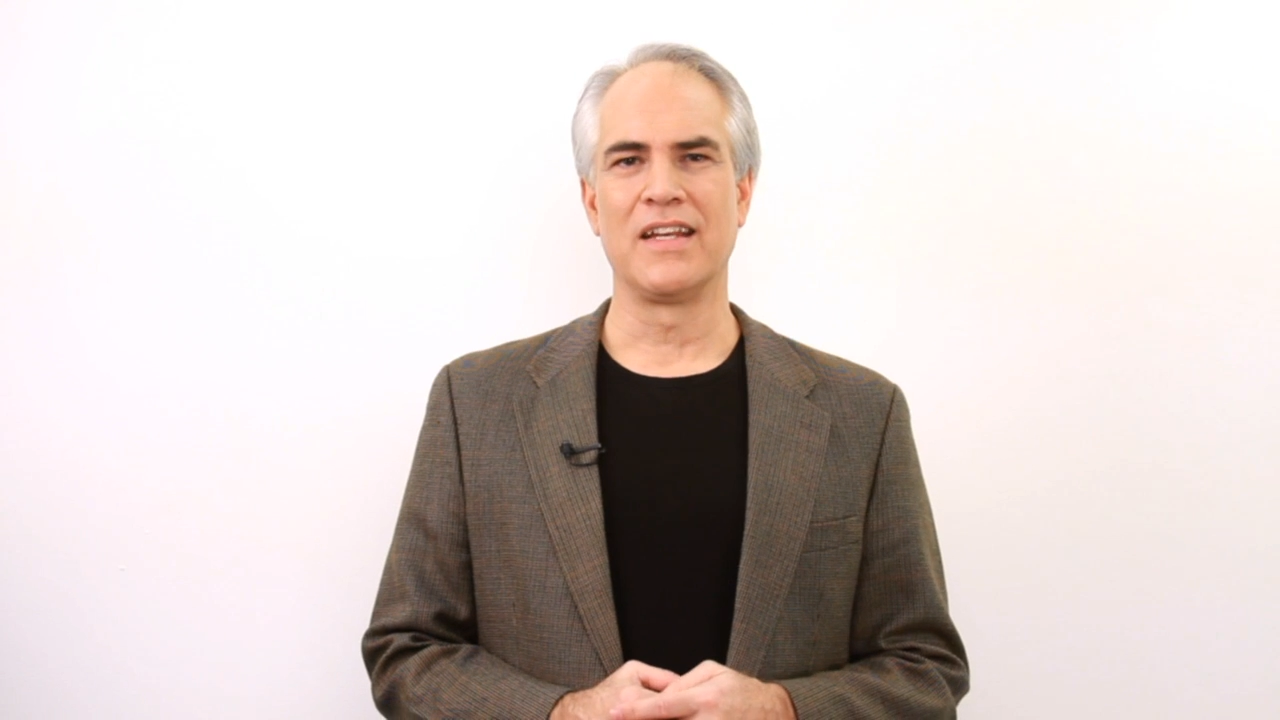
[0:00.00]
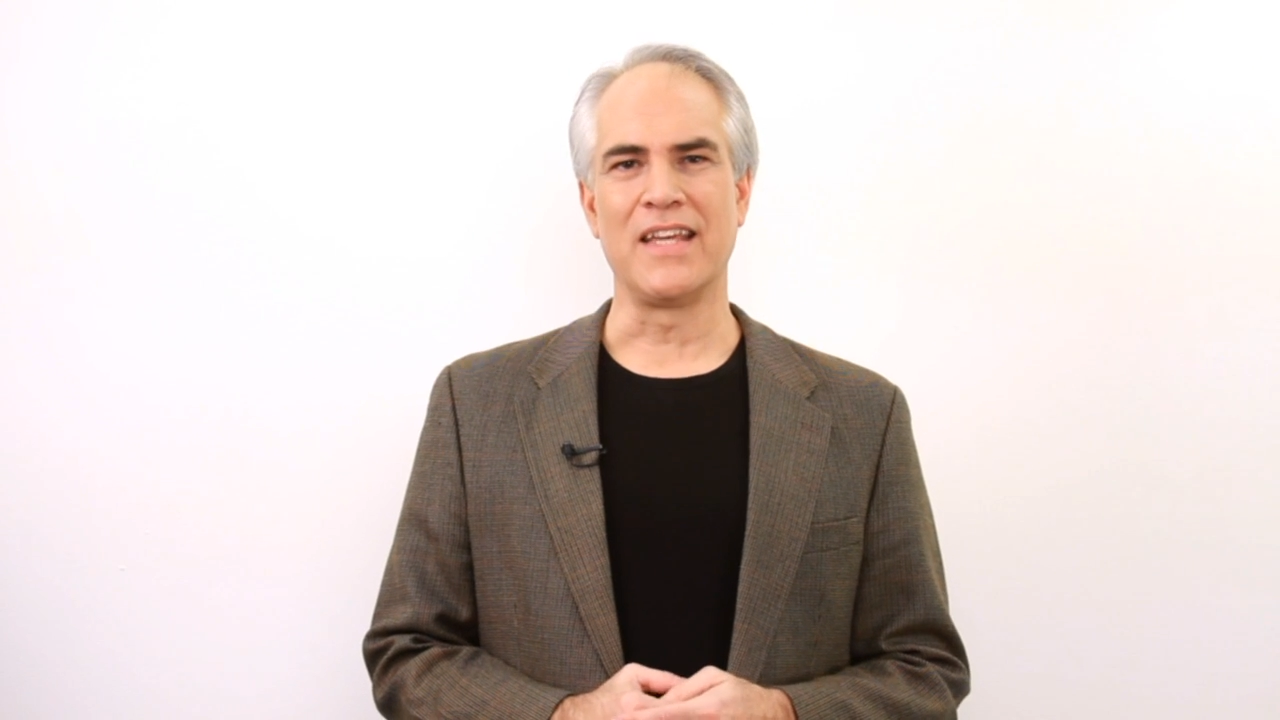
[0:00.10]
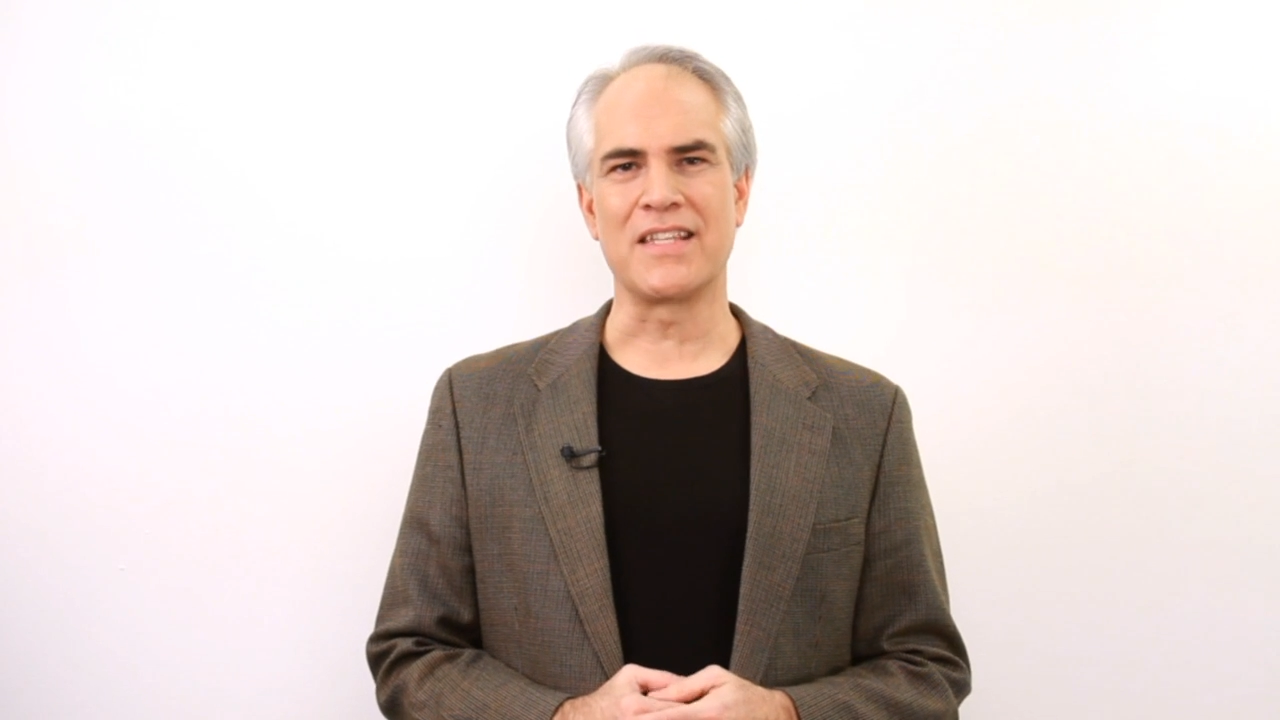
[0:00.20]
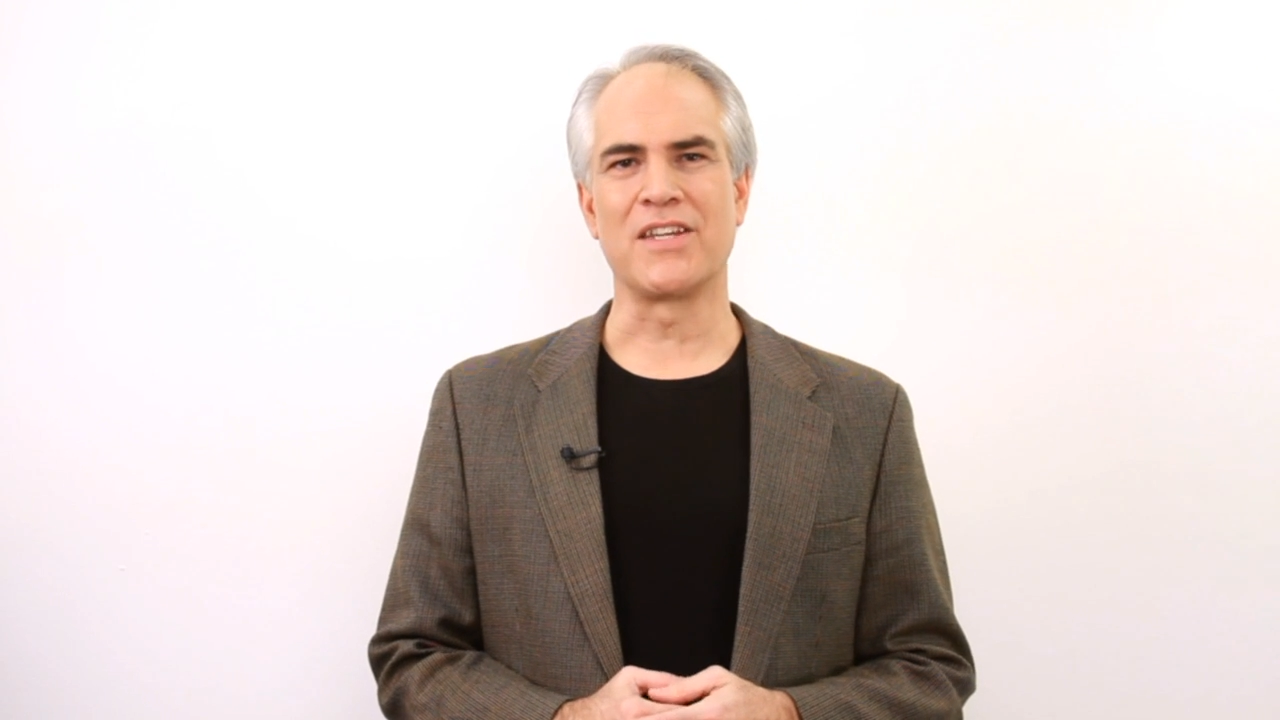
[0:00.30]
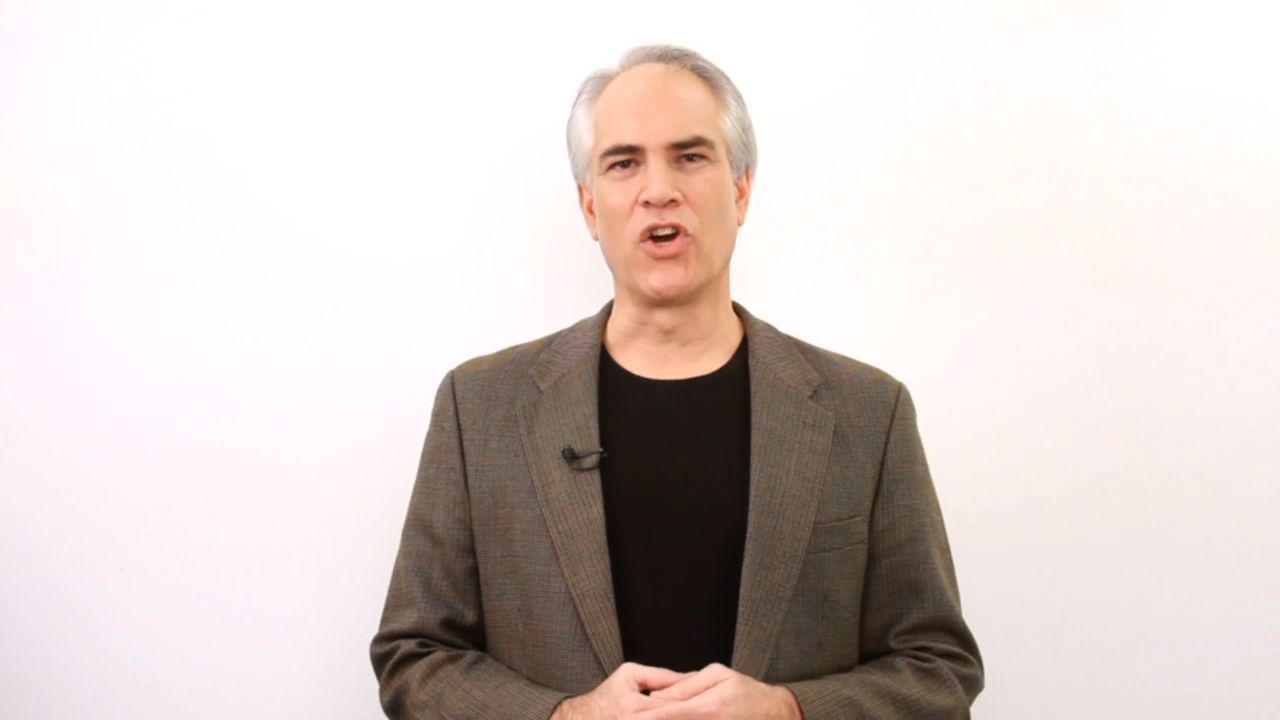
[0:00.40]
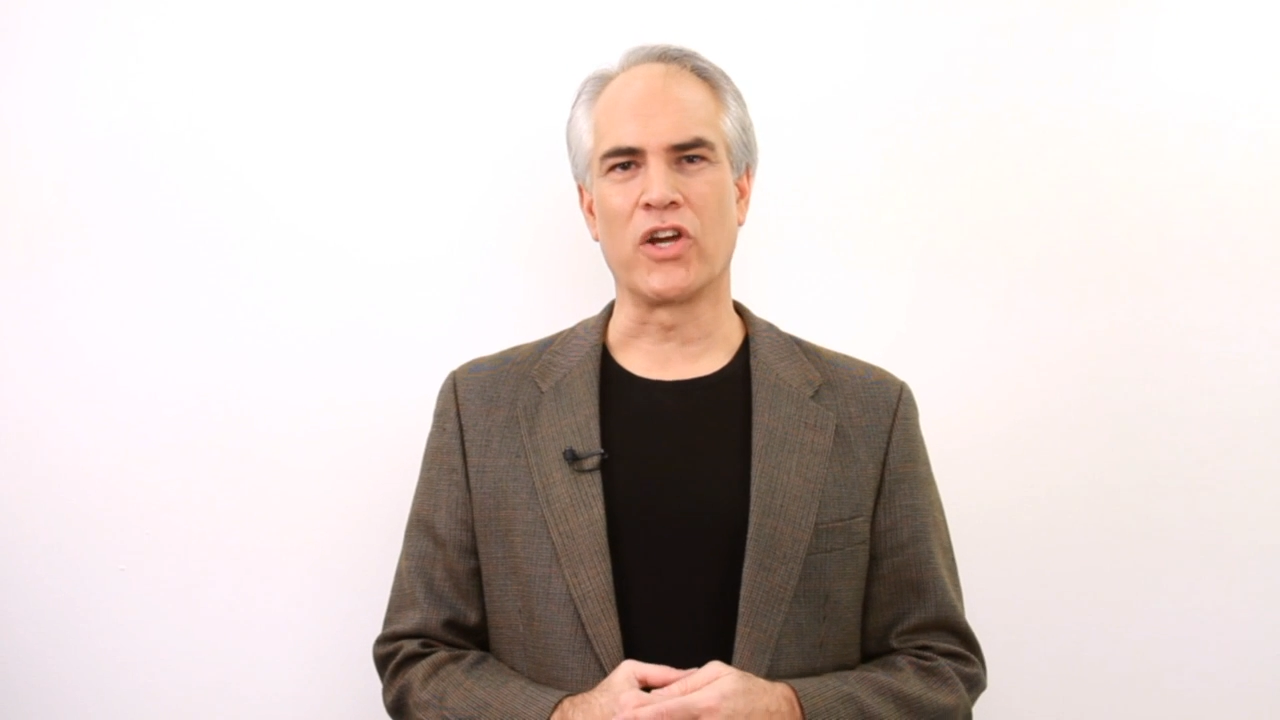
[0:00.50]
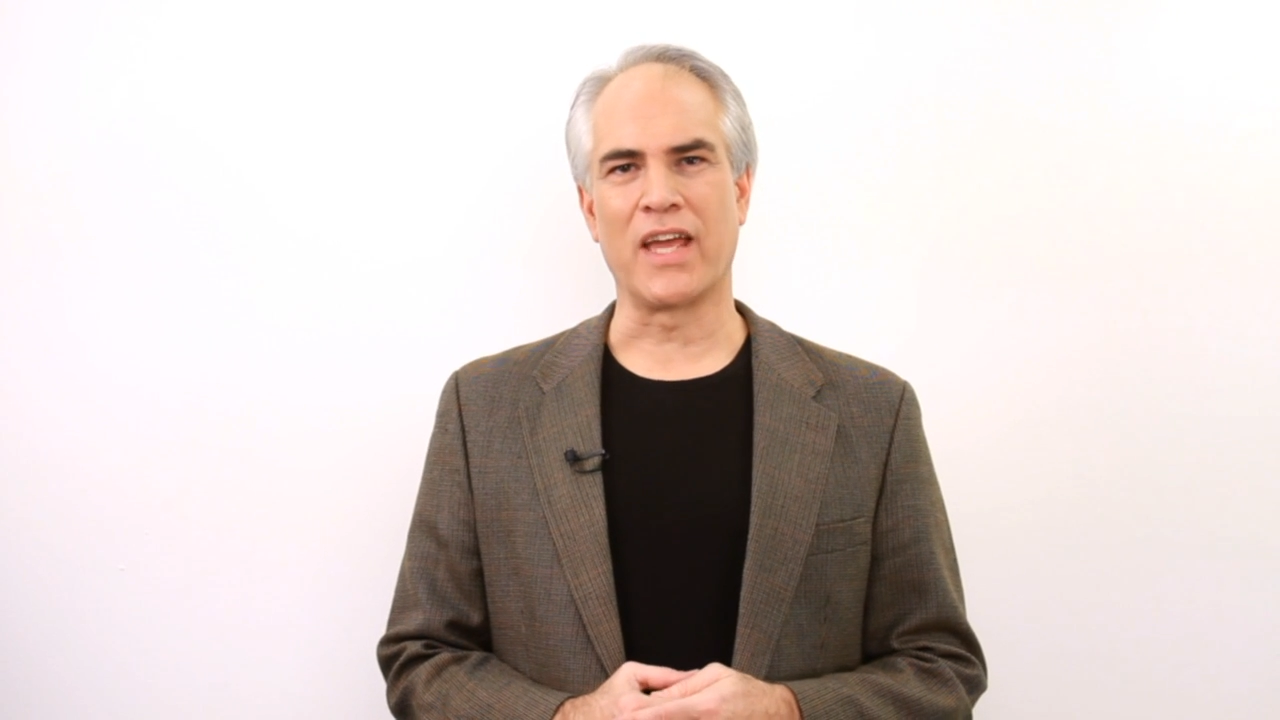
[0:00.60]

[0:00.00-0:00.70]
DSLR